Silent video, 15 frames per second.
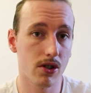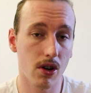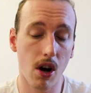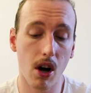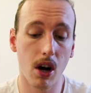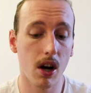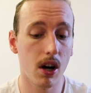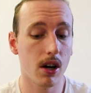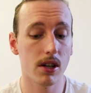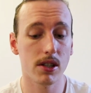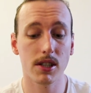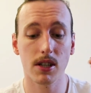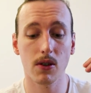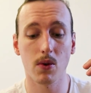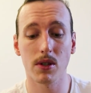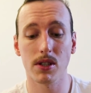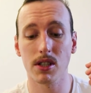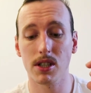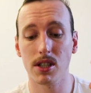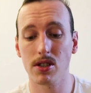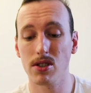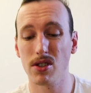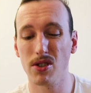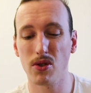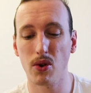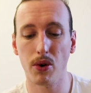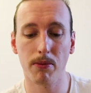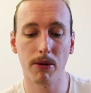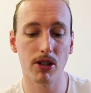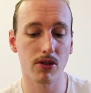cars, or is it just you're
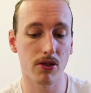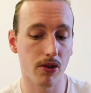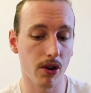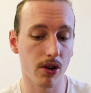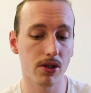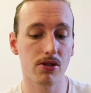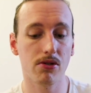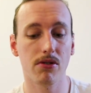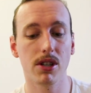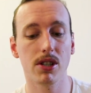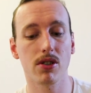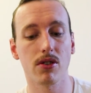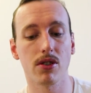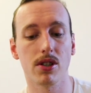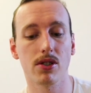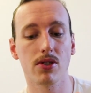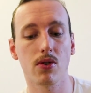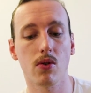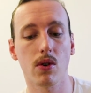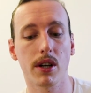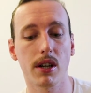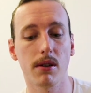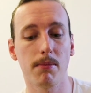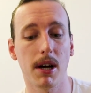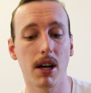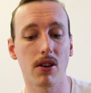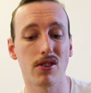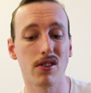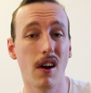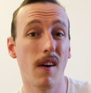talking about your groceries, or you're just talking
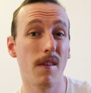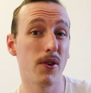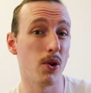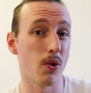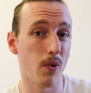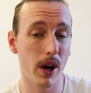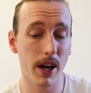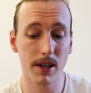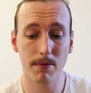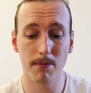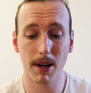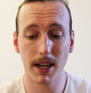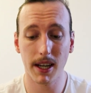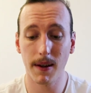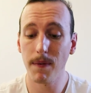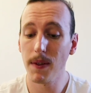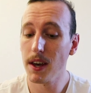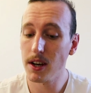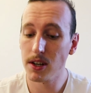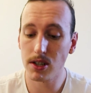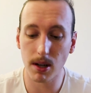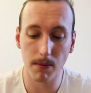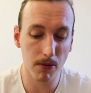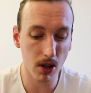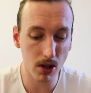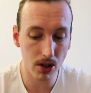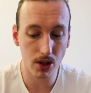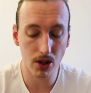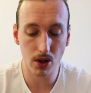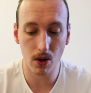about your rent money? So I'm not
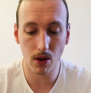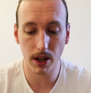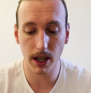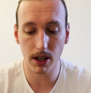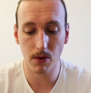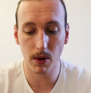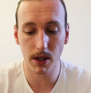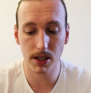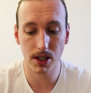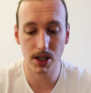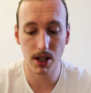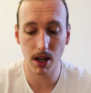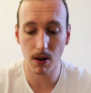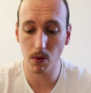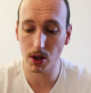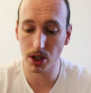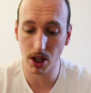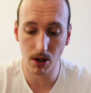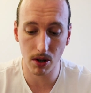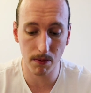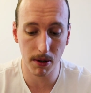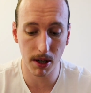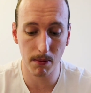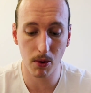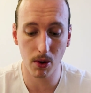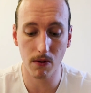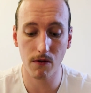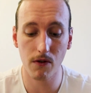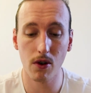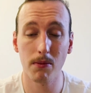too sure on that question. I wish I could be more
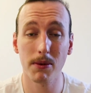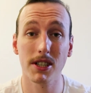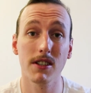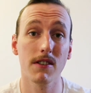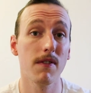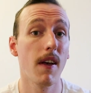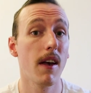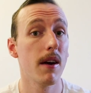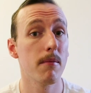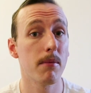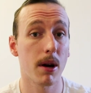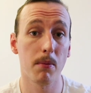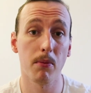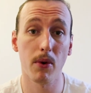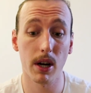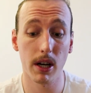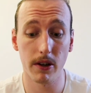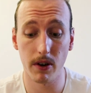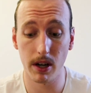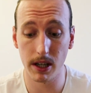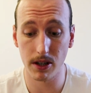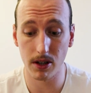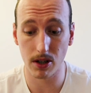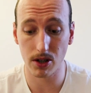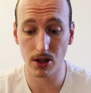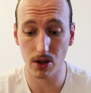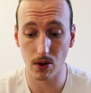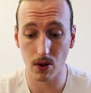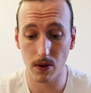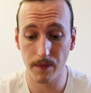informative, but I'm really not
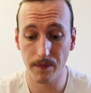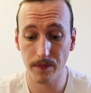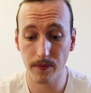sure.